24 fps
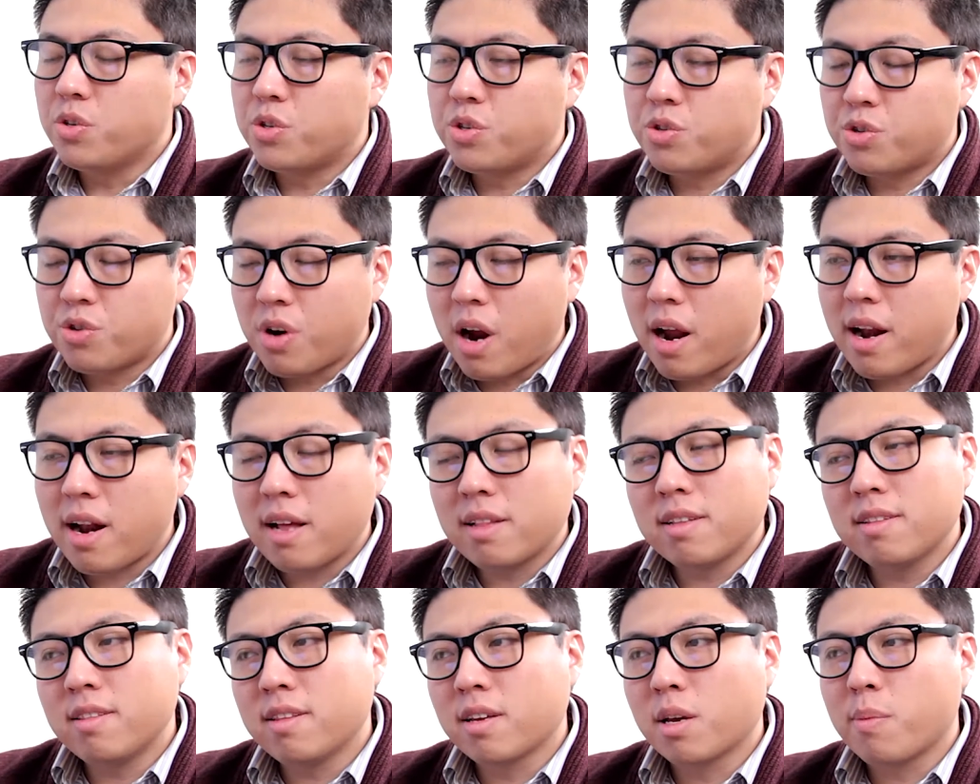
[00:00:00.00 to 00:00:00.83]
try not
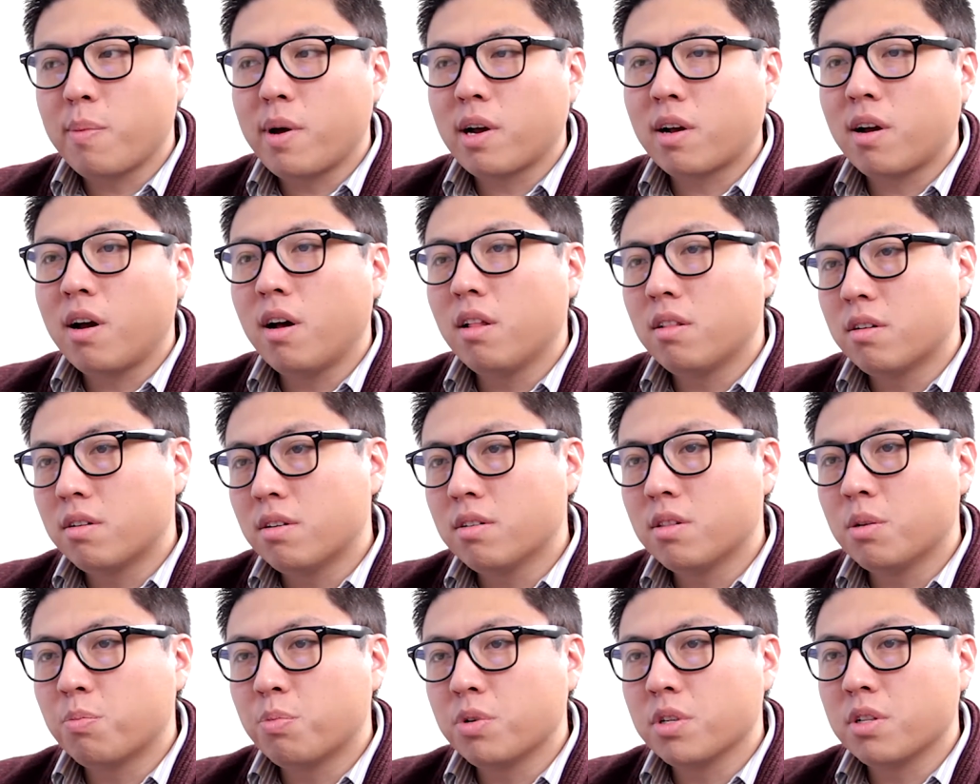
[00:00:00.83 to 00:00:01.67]
to think about color
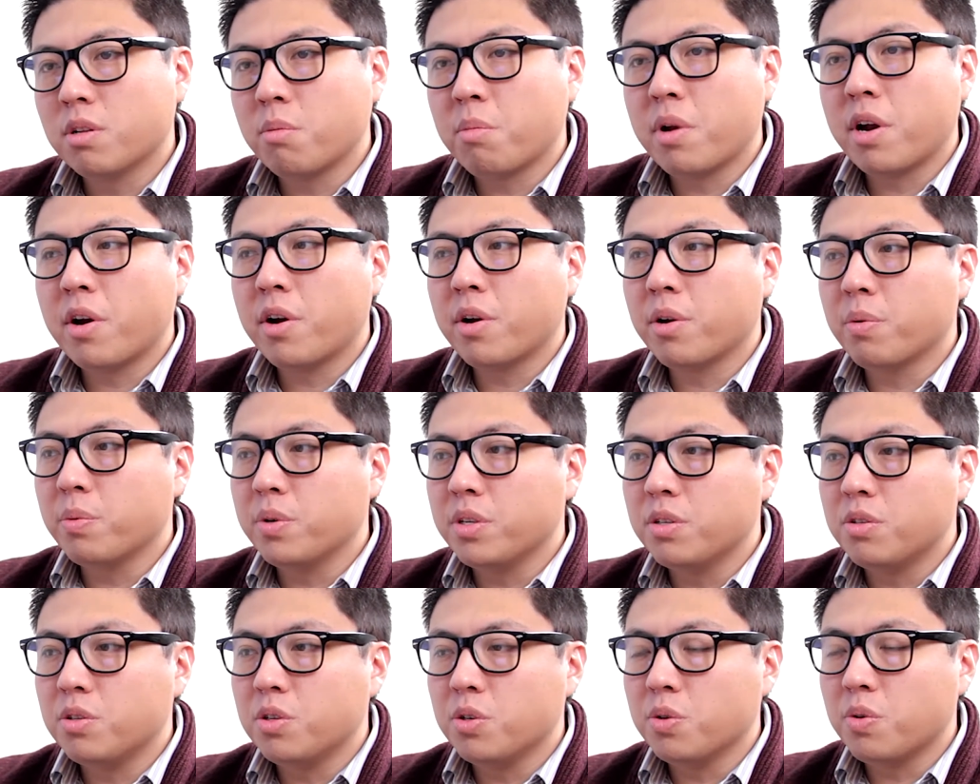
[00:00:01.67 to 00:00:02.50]
in the preliminary.
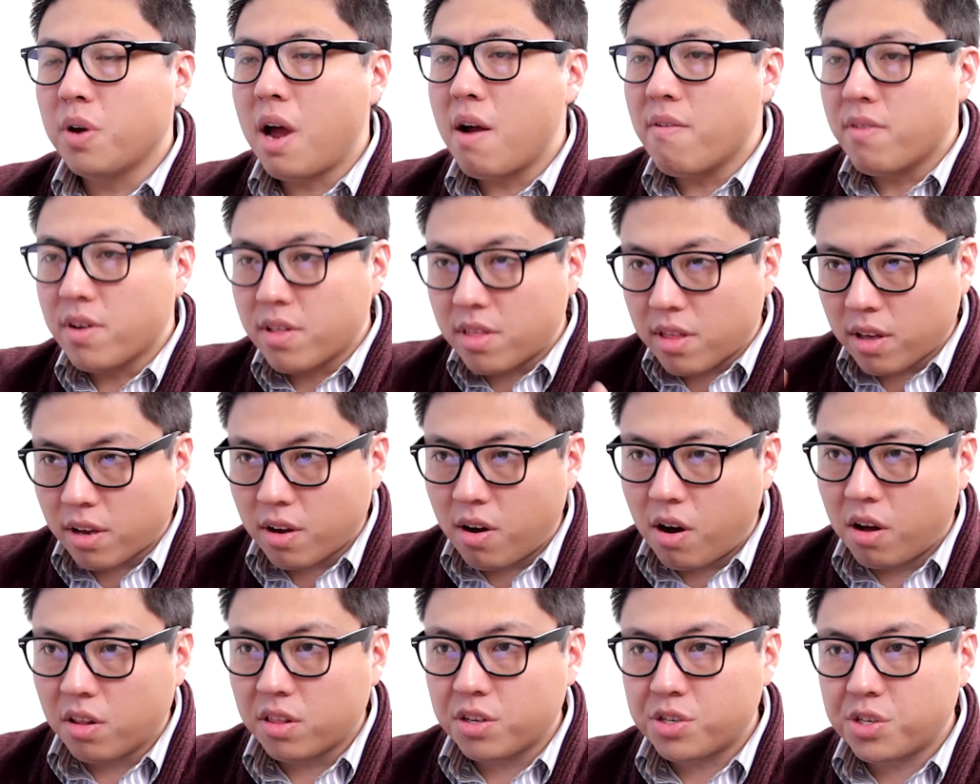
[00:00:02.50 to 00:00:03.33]
We do everything,
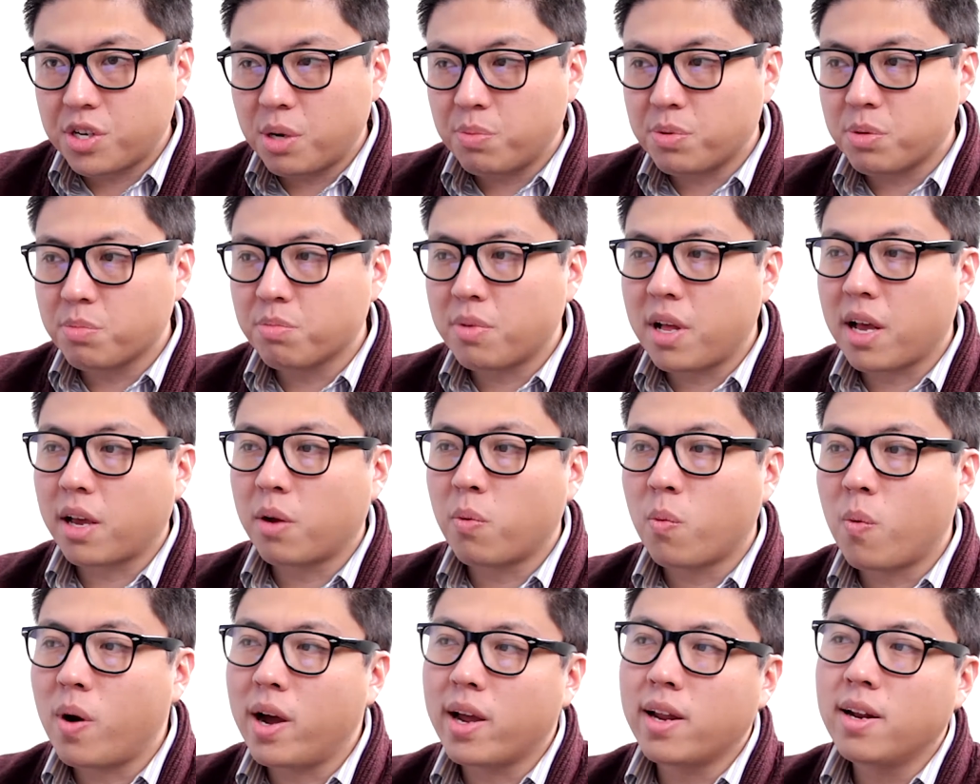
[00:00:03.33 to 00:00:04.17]
all the shapes in black
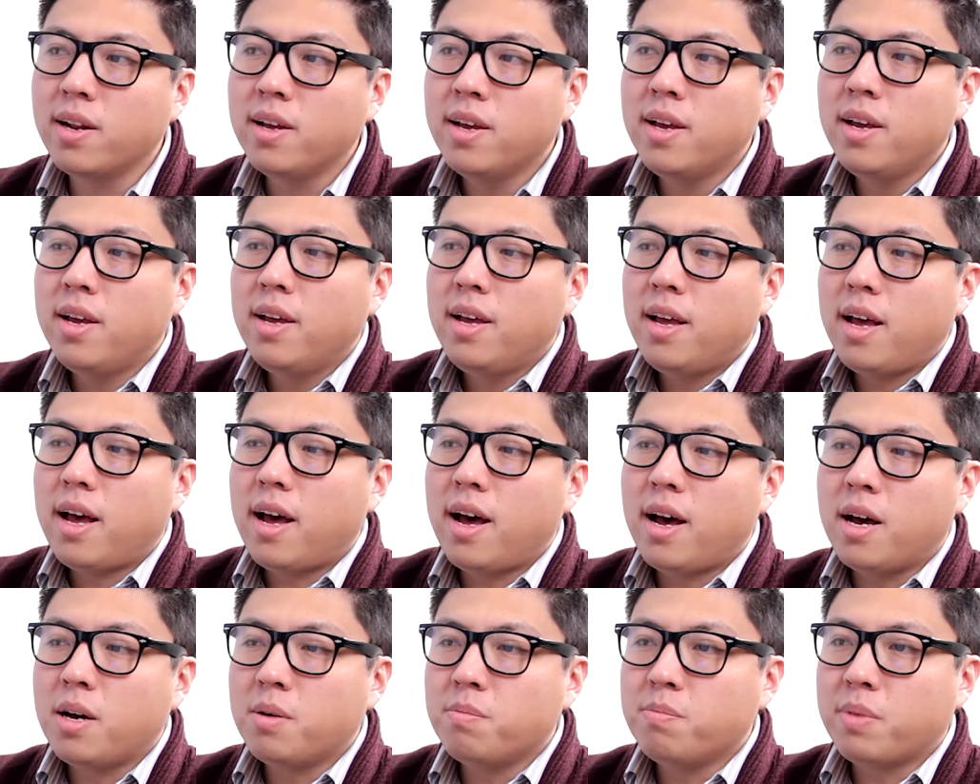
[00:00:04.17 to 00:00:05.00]
and white,
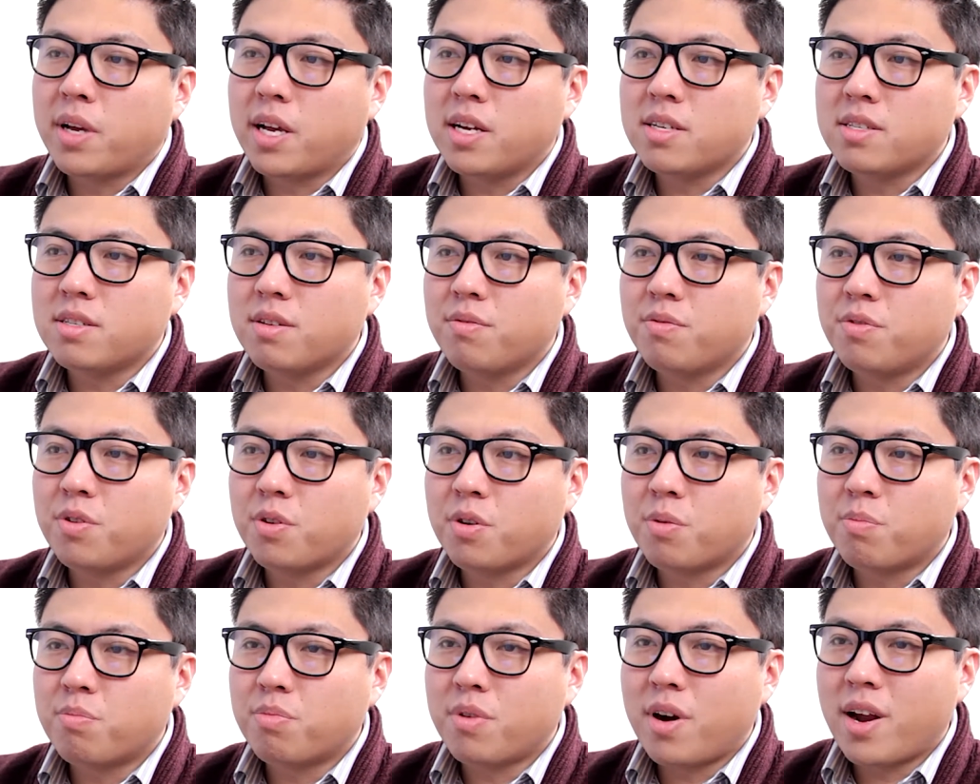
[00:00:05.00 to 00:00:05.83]
because if
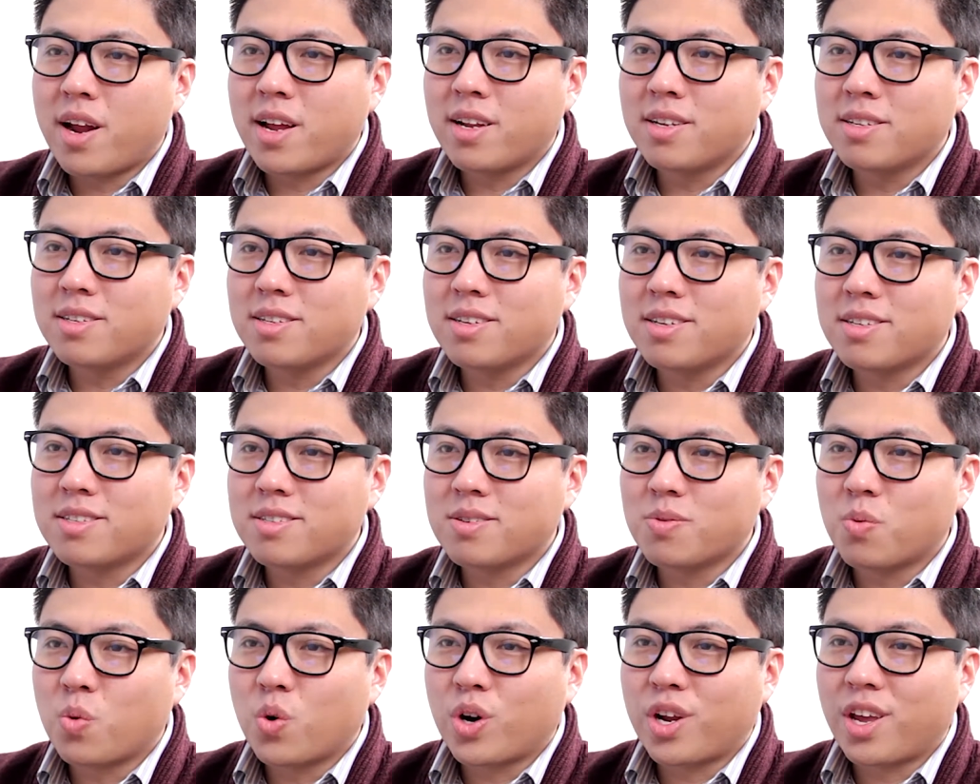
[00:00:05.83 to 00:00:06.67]
your brand
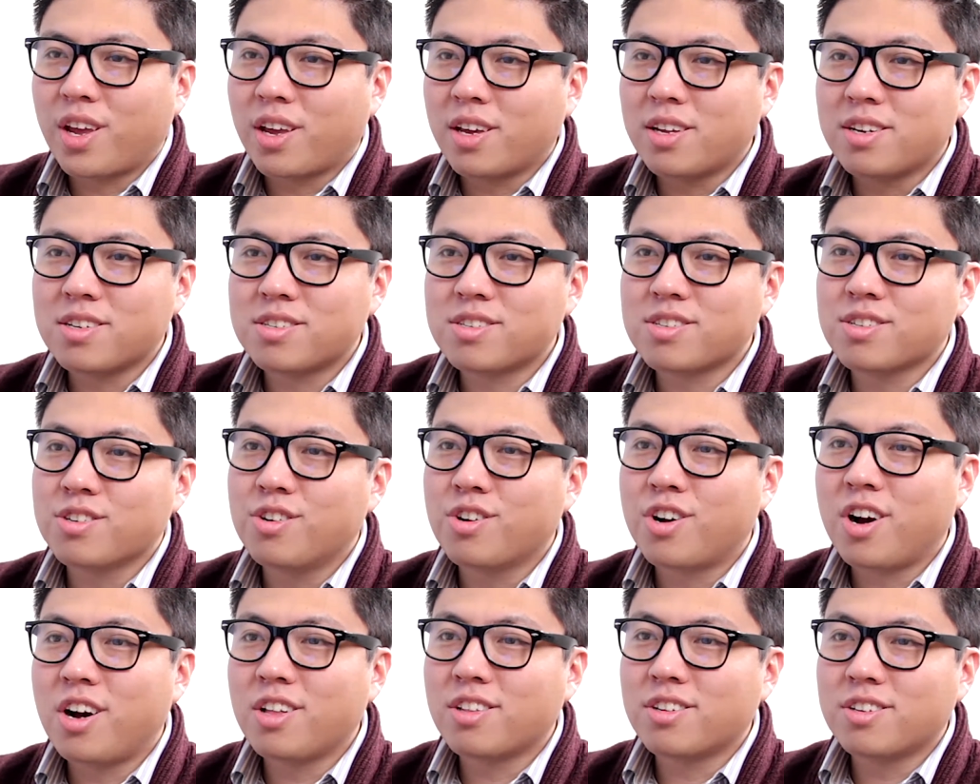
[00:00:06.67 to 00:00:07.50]
isn't working in a single
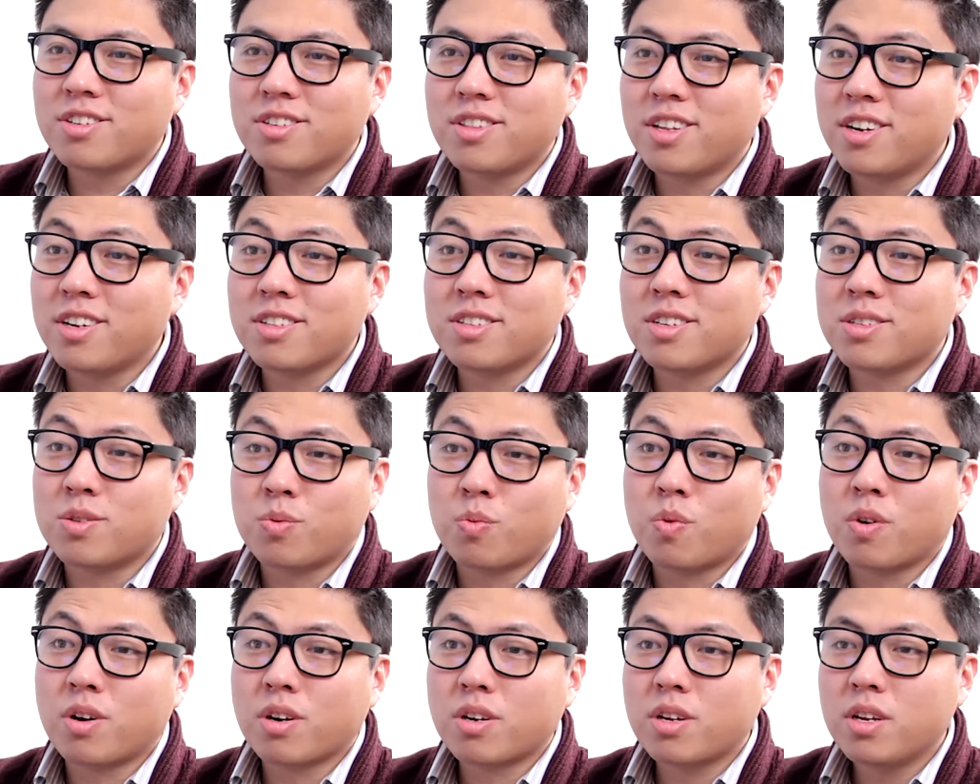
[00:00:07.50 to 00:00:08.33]
color, then it
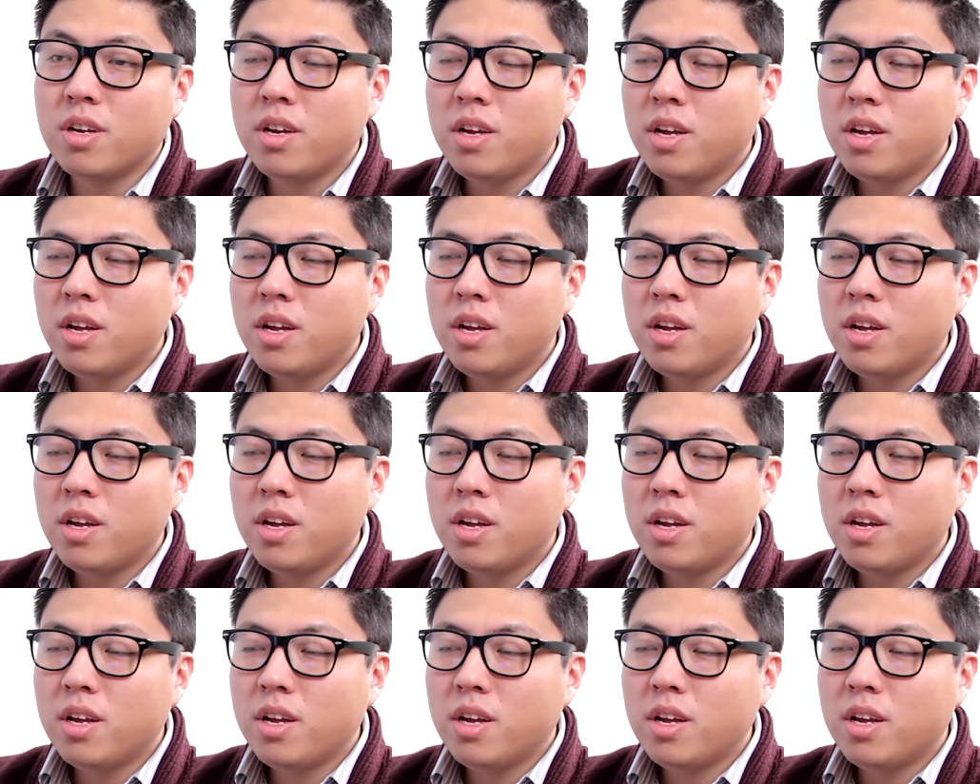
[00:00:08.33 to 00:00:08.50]
doesn't work.